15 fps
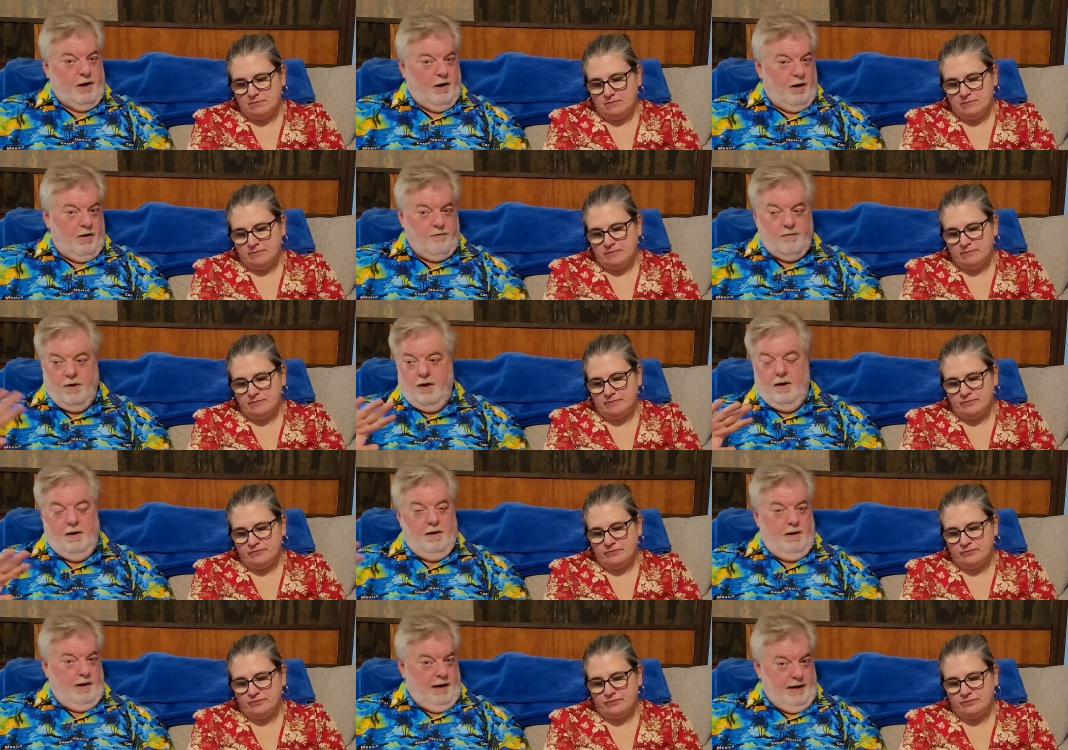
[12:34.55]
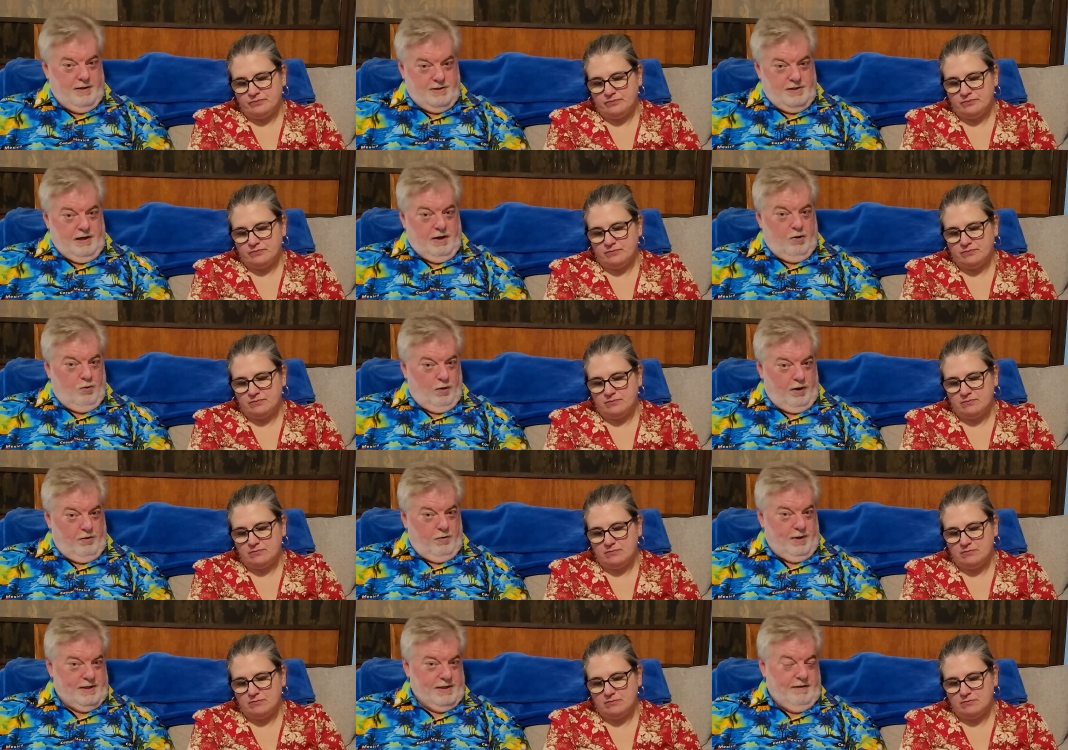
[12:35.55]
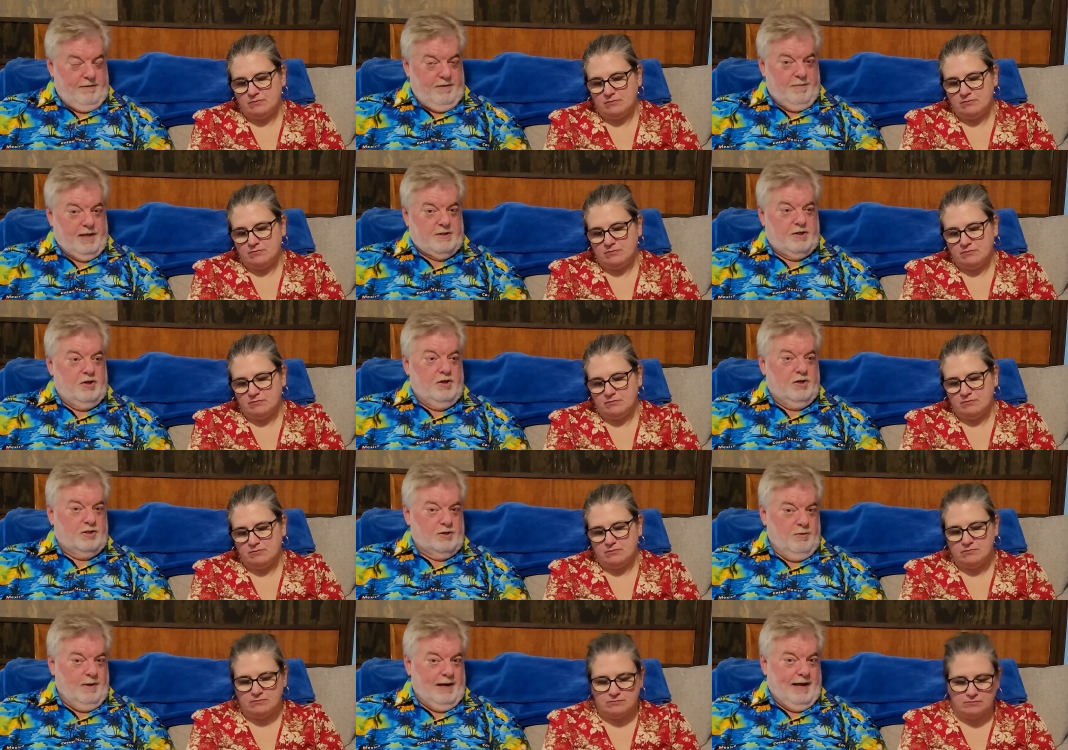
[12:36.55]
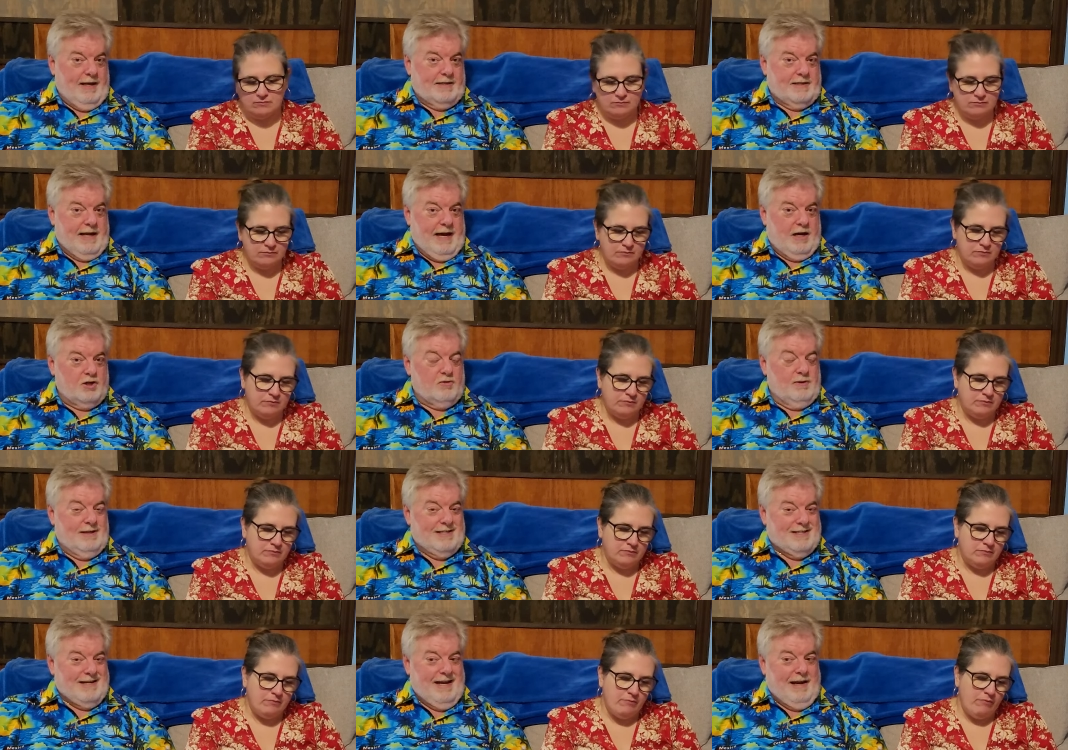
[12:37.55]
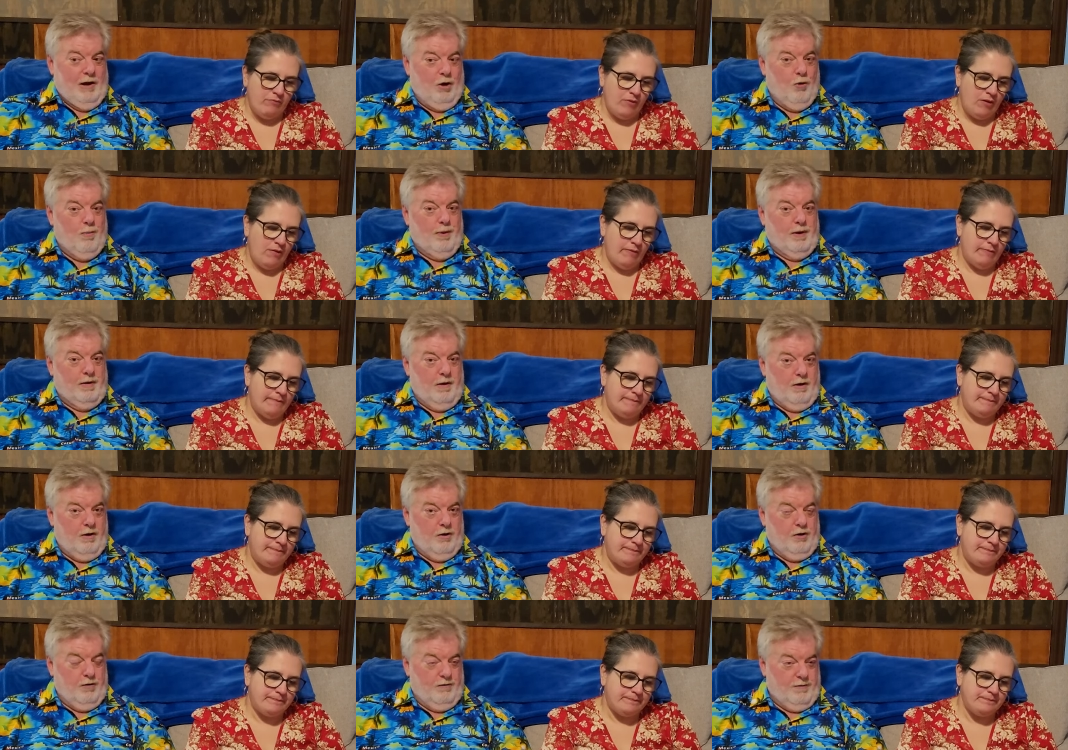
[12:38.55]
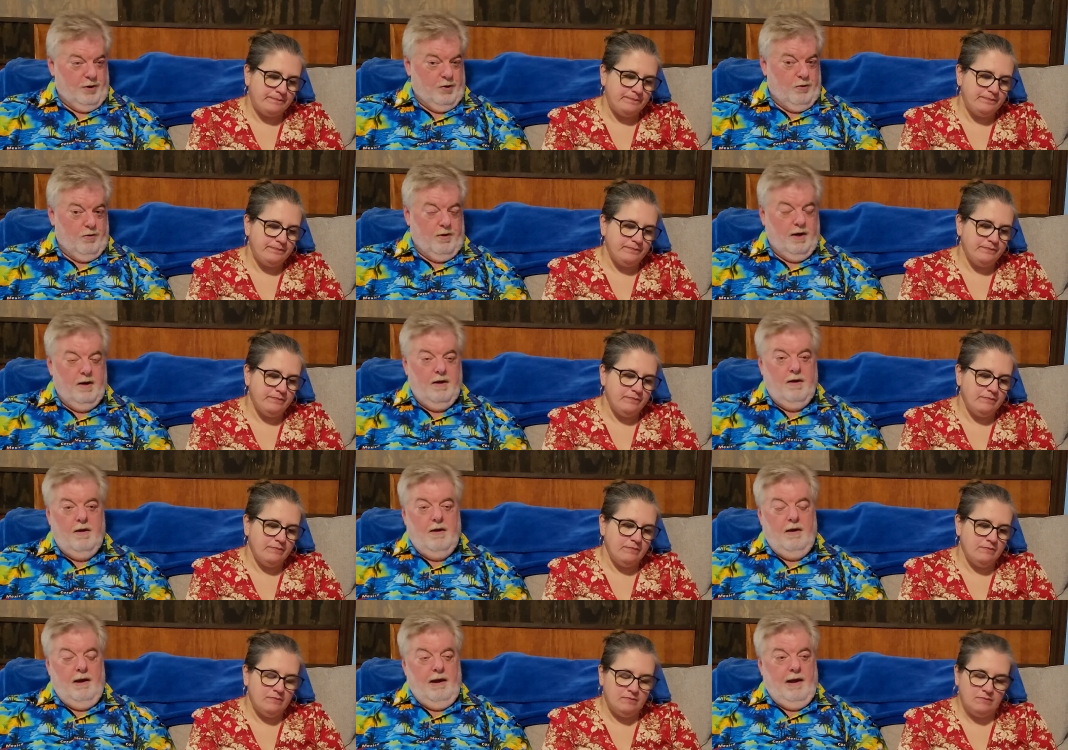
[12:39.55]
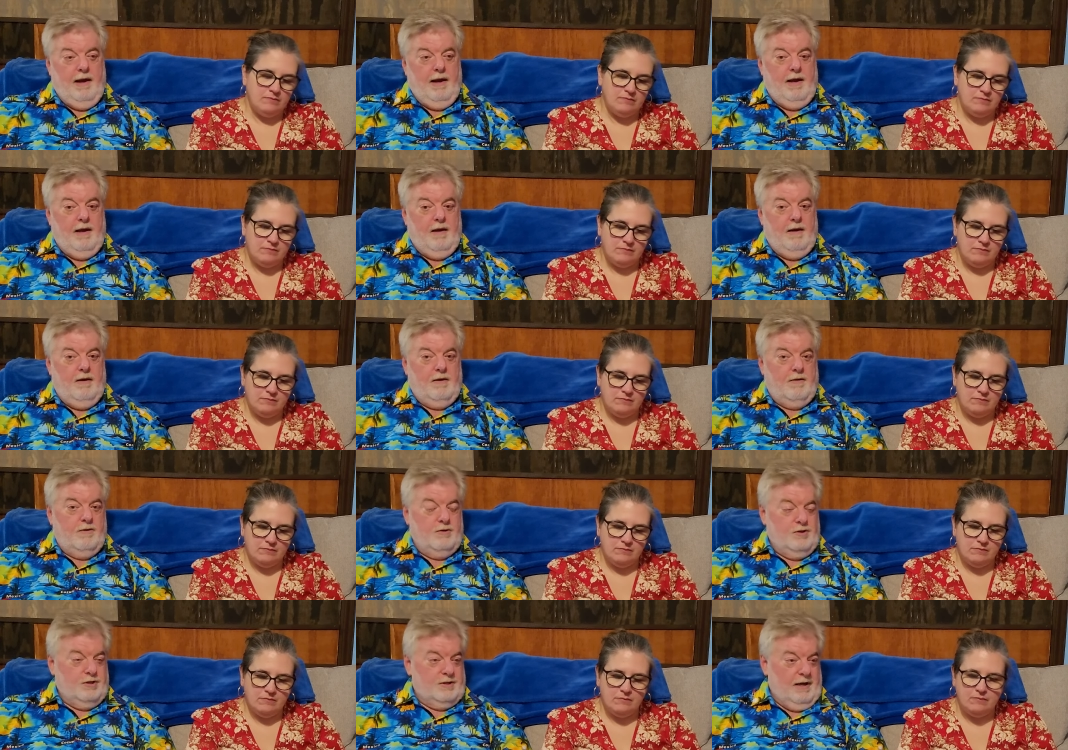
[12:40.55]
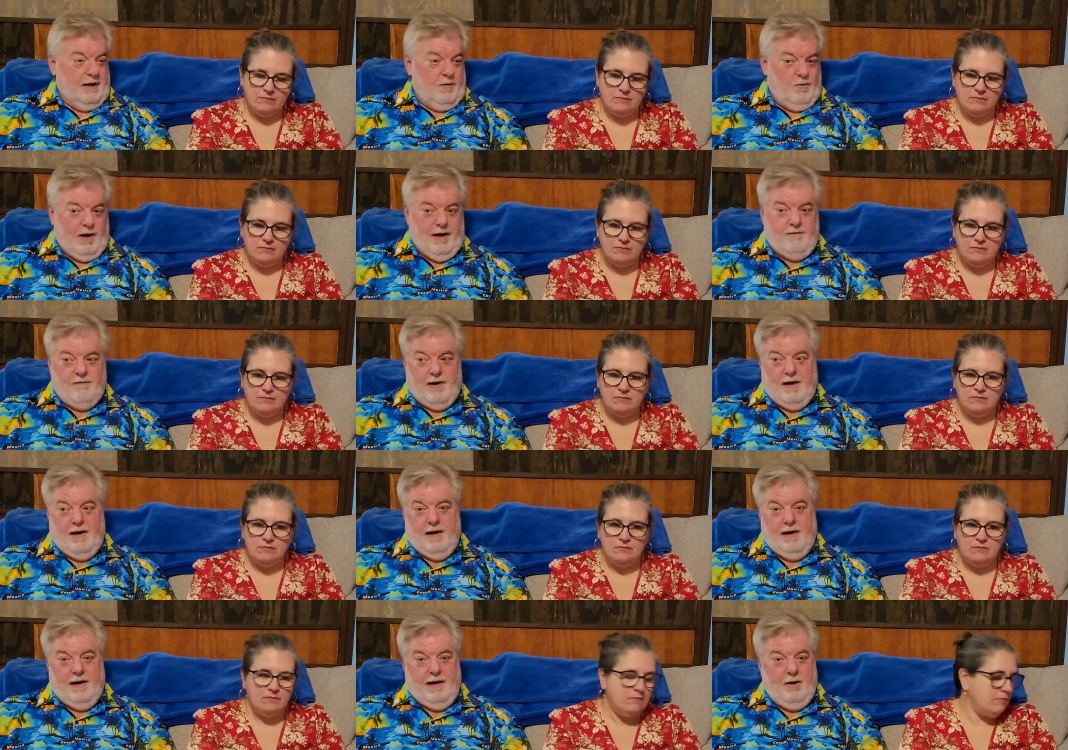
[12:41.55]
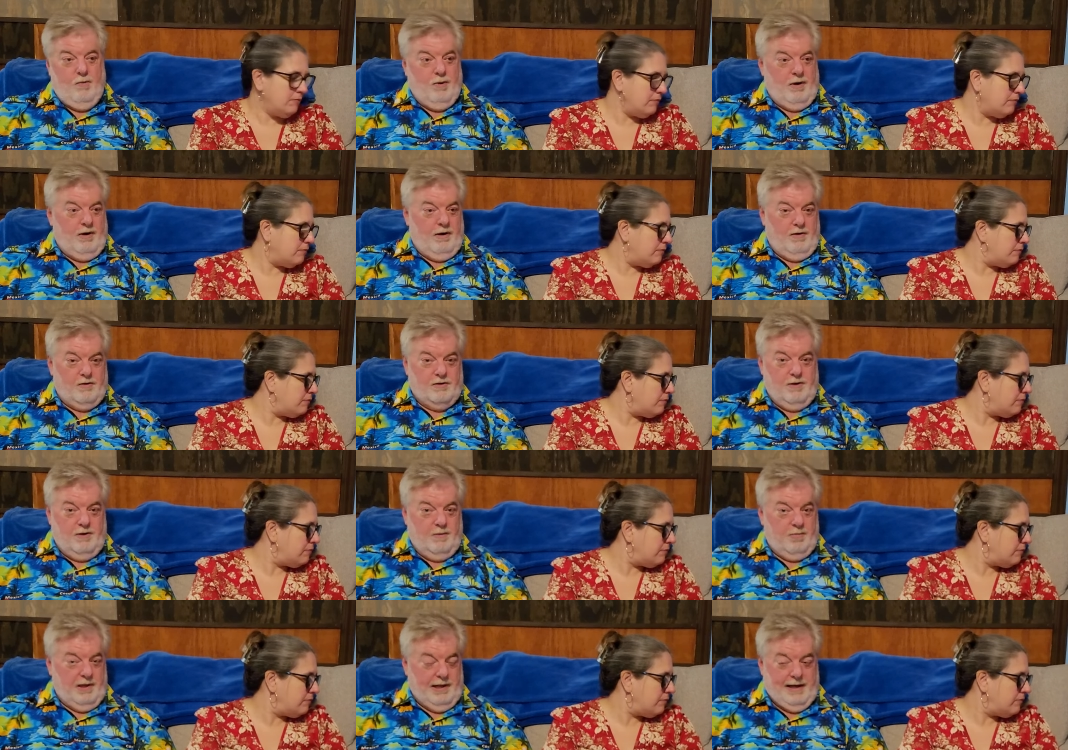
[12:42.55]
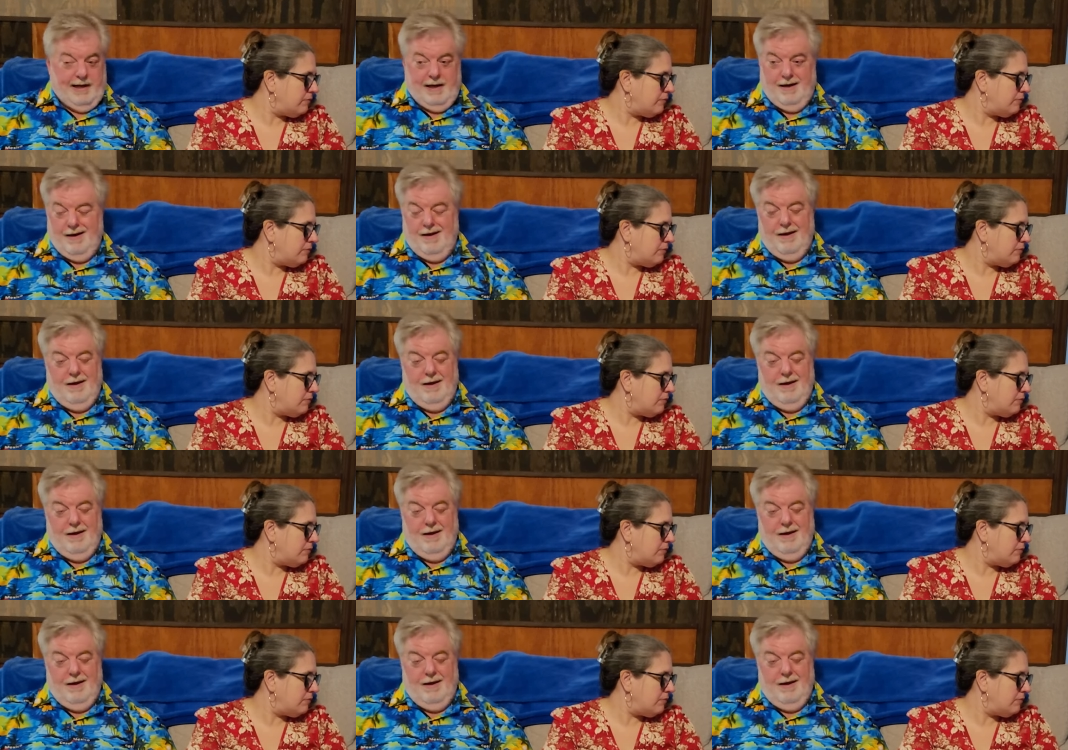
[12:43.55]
Speaker 1: it off, it's not going to receive the messages. So it has to actually stay open on your phone. And just like Wi-Fi anywhere else on the planet,